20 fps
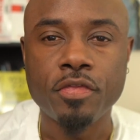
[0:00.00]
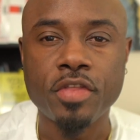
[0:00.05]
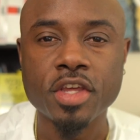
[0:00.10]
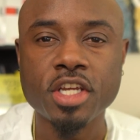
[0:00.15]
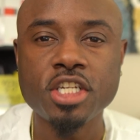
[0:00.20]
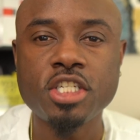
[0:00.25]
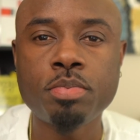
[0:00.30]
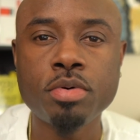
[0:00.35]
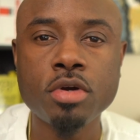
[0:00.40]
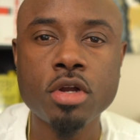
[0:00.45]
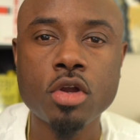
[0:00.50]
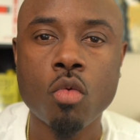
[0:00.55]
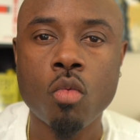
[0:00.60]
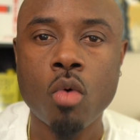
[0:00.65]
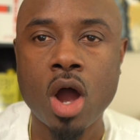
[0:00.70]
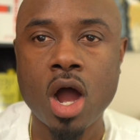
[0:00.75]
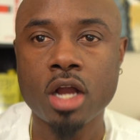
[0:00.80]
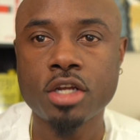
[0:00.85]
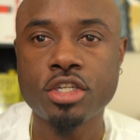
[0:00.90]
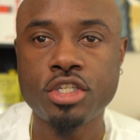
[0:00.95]
This book
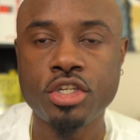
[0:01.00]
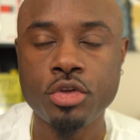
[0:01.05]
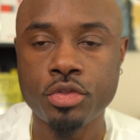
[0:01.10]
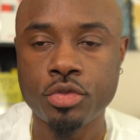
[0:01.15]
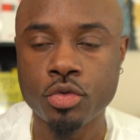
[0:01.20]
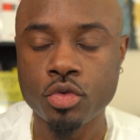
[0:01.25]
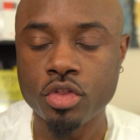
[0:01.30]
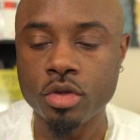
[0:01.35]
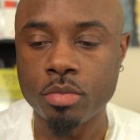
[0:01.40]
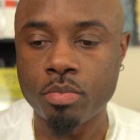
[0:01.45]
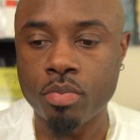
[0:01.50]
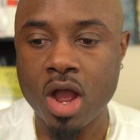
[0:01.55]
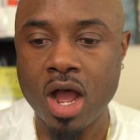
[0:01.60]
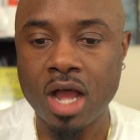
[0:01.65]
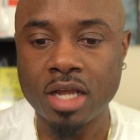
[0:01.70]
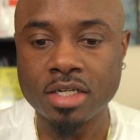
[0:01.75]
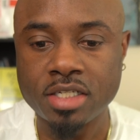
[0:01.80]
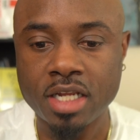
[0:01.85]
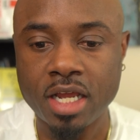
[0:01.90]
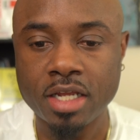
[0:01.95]
walks you through the
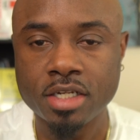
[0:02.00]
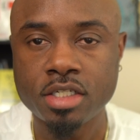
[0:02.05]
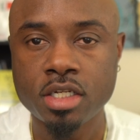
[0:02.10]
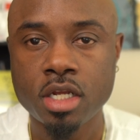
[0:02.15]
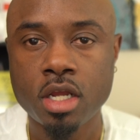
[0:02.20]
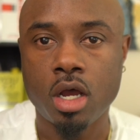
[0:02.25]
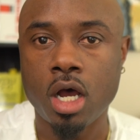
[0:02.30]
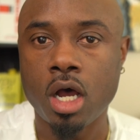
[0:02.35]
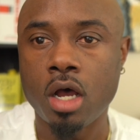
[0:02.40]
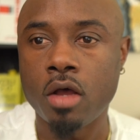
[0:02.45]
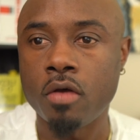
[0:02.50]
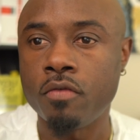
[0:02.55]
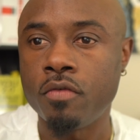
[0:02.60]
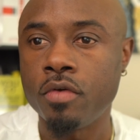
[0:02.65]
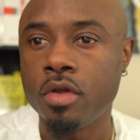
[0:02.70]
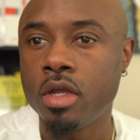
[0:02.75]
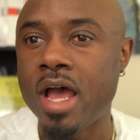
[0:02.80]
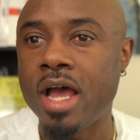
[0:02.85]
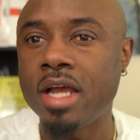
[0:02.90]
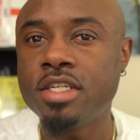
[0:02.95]
process of
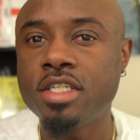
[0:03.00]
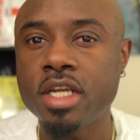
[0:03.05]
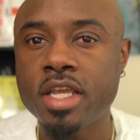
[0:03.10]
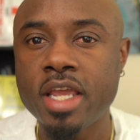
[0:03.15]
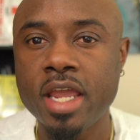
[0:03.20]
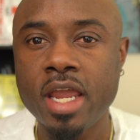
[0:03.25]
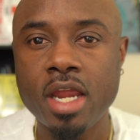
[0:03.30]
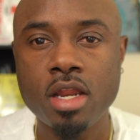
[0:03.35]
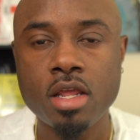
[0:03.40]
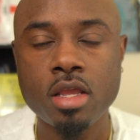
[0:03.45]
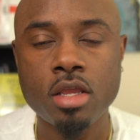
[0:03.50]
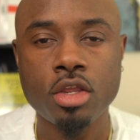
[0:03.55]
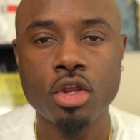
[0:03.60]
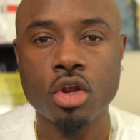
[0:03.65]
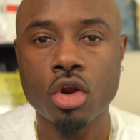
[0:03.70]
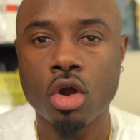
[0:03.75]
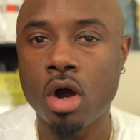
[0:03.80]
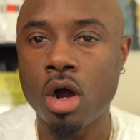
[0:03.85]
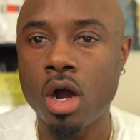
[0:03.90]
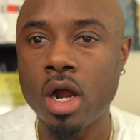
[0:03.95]
educating
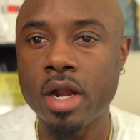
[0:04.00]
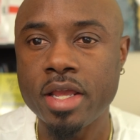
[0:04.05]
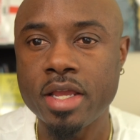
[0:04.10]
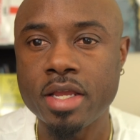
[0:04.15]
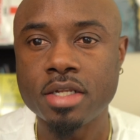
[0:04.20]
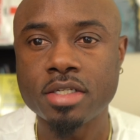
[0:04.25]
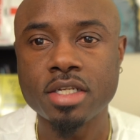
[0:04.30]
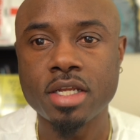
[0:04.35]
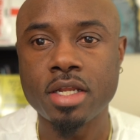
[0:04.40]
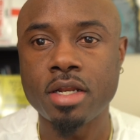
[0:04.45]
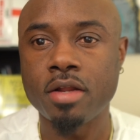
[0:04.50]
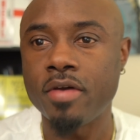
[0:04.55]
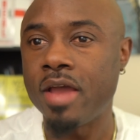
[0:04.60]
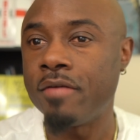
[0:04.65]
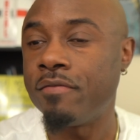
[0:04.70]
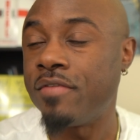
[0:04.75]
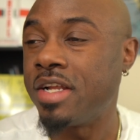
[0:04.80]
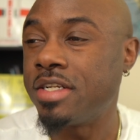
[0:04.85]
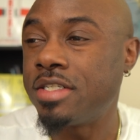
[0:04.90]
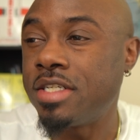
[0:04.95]
your audience and
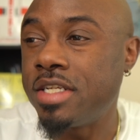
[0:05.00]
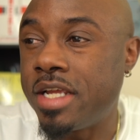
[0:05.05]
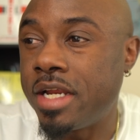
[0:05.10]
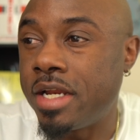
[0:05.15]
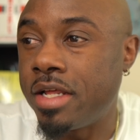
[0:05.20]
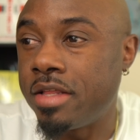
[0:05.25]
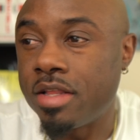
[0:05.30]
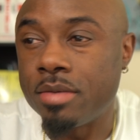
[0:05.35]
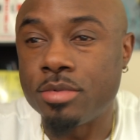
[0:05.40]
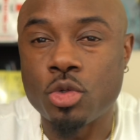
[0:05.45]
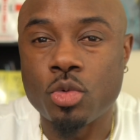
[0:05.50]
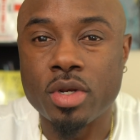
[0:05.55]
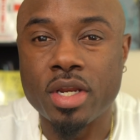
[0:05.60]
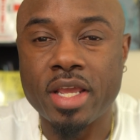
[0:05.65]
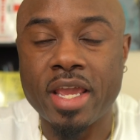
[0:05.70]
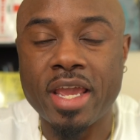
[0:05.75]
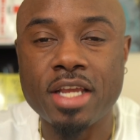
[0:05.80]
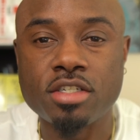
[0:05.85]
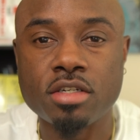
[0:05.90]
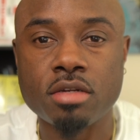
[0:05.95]
eventually getting them to
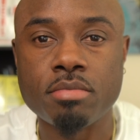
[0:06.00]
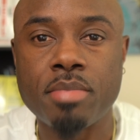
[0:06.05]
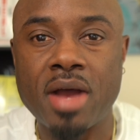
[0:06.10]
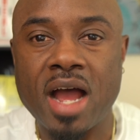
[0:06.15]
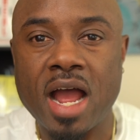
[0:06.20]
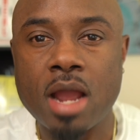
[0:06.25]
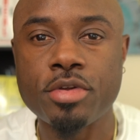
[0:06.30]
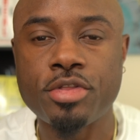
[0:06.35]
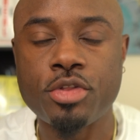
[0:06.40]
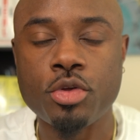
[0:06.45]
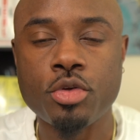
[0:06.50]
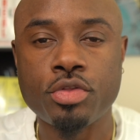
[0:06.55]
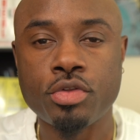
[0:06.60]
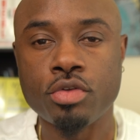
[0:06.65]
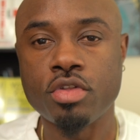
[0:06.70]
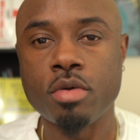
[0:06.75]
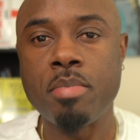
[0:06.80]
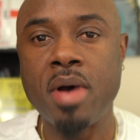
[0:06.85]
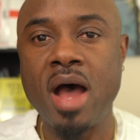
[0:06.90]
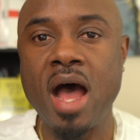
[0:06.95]
engage and buy with you
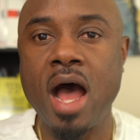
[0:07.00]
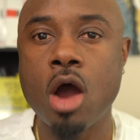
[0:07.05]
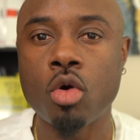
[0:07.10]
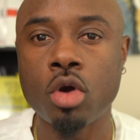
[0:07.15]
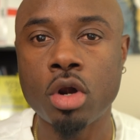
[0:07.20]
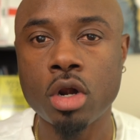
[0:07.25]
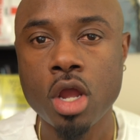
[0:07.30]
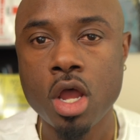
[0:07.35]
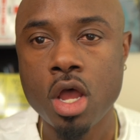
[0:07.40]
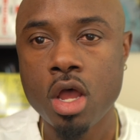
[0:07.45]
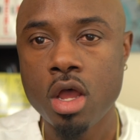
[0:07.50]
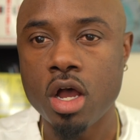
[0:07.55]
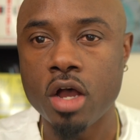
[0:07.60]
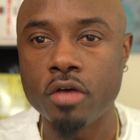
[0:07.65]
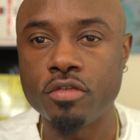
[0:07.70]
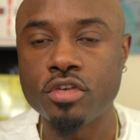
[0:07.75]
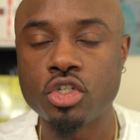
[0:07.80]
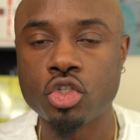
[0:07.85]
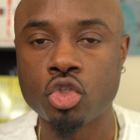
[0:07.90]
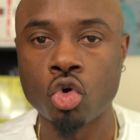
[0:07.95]
through the power
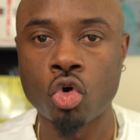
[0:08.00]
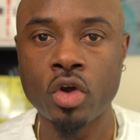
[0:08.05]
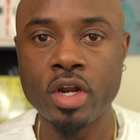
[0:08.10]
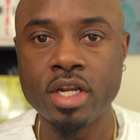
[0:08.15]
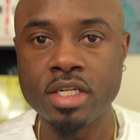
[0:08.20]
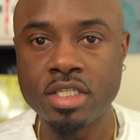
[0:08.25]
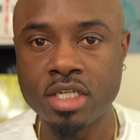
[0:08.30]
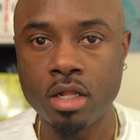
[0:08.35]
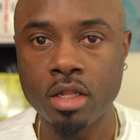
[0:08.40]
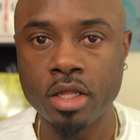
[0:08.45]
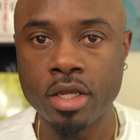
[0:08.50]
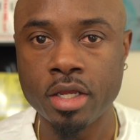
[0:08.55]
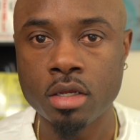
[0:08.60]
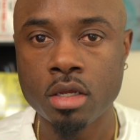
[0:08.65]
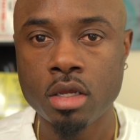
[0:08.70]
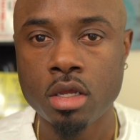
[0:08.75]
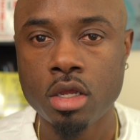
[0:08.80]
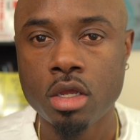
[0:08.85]
of storytelling.